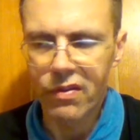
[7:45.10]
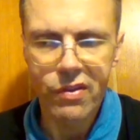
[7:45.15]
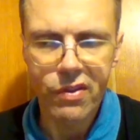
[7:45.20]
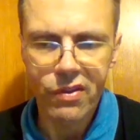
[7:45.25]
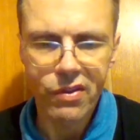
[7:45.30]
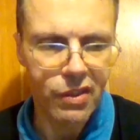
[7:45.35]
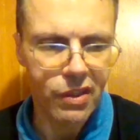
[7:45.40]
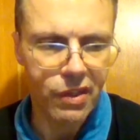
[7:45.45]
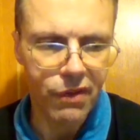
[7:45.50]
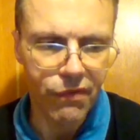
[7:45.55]

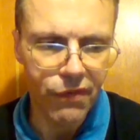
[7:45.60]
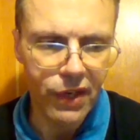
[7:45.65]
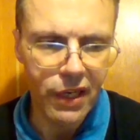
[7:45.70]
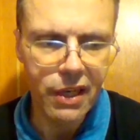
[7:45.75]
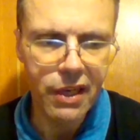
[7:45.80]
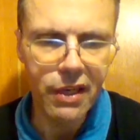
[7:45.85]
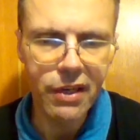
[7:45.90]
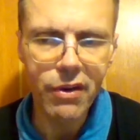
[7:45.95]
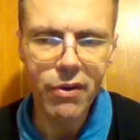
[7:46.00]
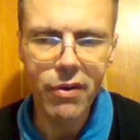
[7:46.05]

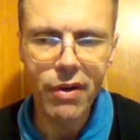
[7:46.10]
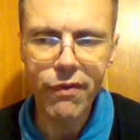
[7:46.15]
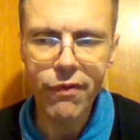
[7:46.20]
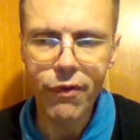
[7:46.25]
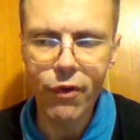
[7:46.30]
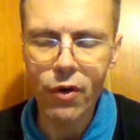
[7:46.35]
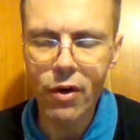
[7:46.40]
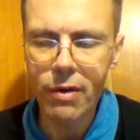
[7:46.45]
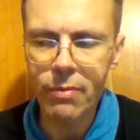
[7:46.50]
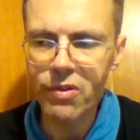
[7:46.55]
civilian
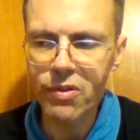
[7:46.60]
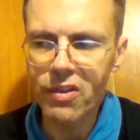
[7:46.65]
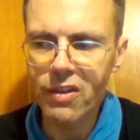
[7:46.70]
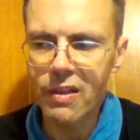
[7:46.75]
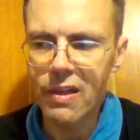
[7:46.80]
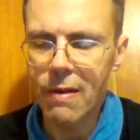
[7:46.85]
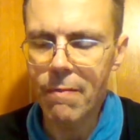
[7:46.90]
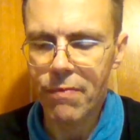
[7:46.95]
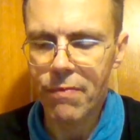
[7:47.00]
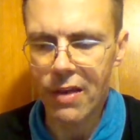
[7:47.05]

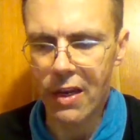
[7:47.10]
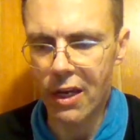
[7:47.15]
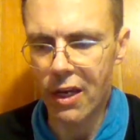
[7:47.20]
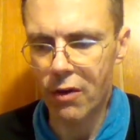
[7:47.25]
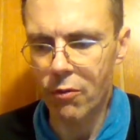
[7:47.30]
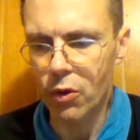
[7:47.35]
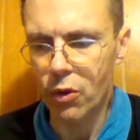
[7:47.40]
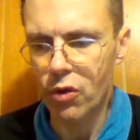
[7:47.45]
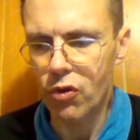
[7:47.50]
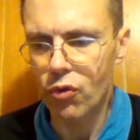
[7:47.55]
uniforms
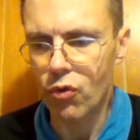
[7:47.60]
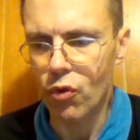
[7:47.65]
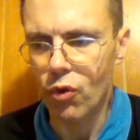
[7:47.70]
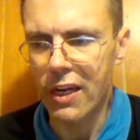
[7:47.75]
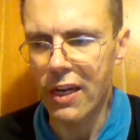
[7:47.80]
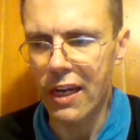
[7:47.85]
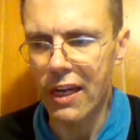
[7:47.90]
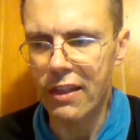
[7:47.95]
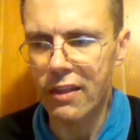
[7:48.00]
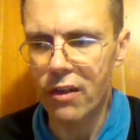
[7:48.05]
and would
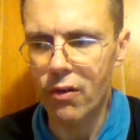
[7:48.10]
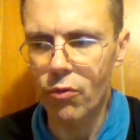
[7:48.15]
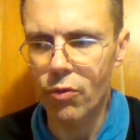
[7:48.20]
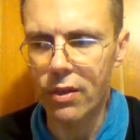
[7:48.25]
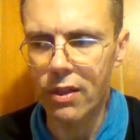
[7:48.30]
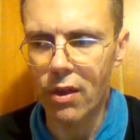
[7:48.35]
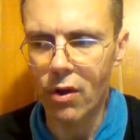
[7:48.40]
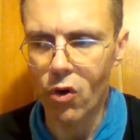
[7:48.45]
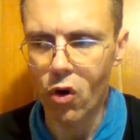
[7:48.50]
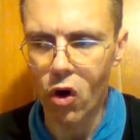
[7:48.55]
together
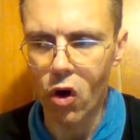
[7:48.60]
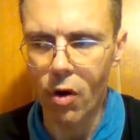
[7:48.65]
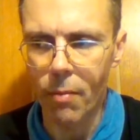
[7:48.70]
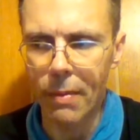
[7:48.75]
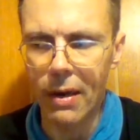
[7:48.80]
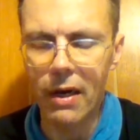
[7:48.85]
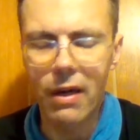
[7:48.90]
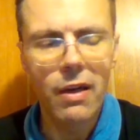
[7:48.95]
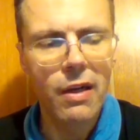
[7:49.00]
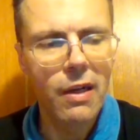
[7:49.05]
with the
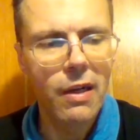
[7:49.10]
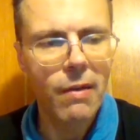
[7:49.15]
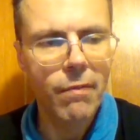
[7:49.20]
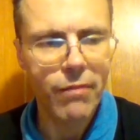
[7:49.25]
Roma,